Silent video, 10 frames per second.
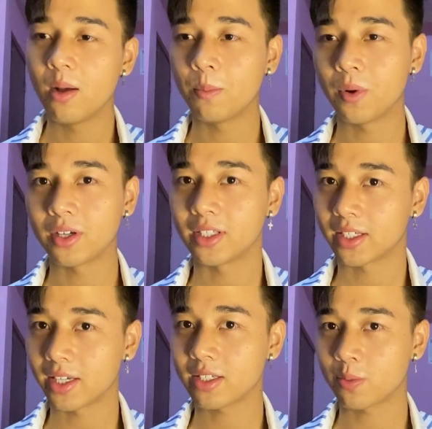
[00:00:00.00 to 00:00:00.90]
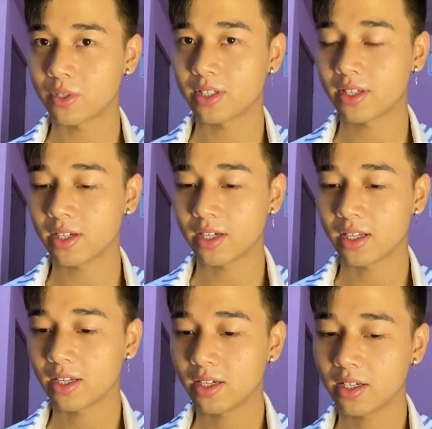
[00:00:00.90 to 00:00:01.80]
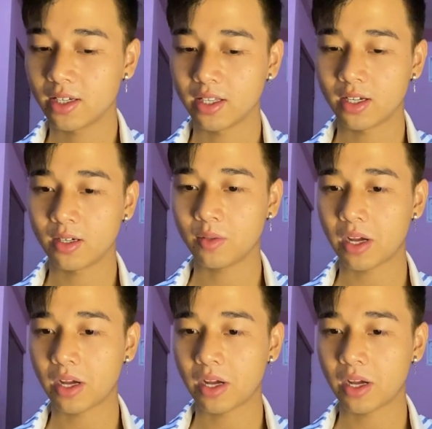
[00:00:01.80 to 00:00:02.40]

But the kiss was good, you know.